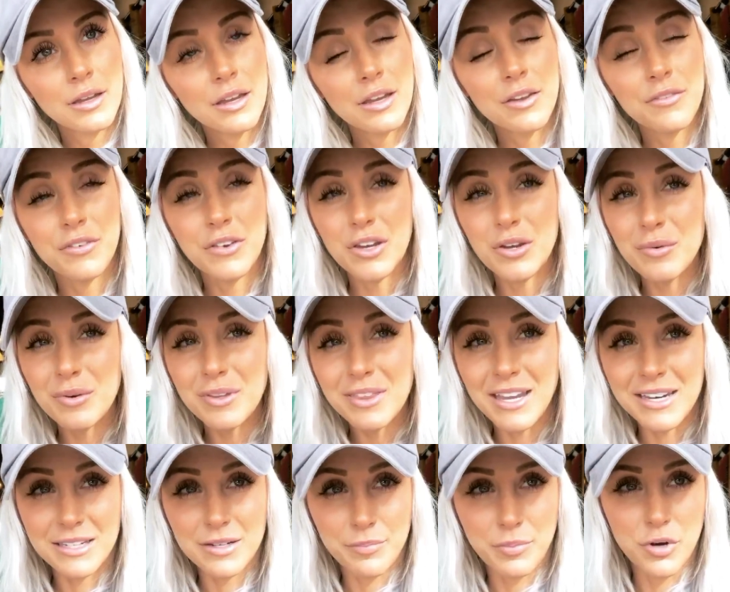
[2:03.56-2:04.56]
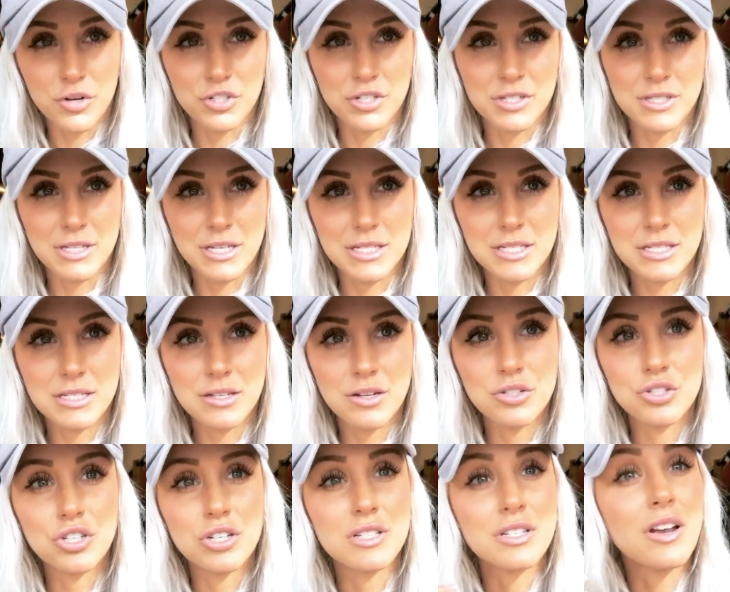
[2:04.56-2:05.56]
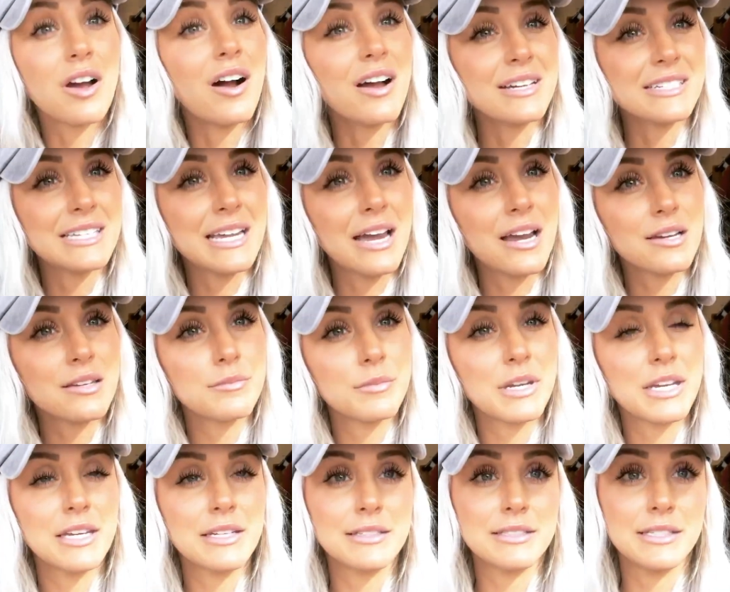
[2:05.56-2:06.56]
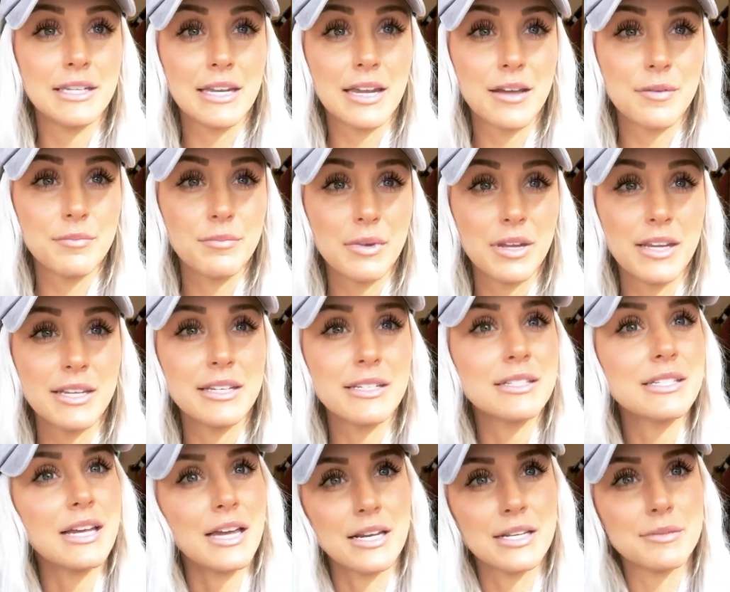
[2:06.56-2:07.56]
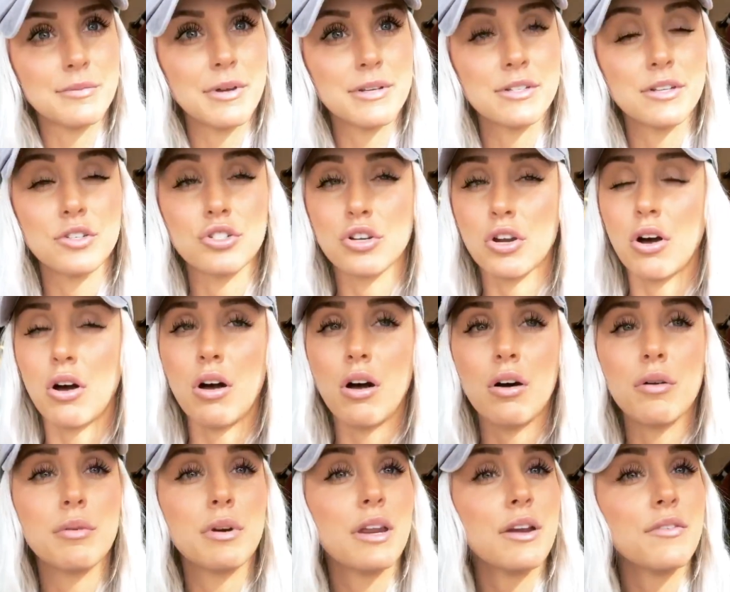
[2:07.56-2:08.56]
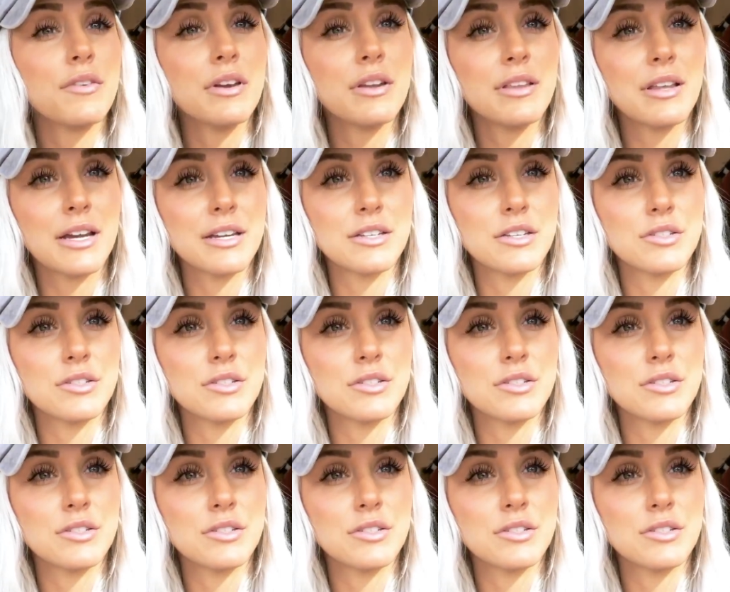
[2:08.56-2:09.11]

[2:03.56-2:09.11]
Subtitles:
If you would like to purchase this, just contact me, DM me, text message, call, whatever you'd like to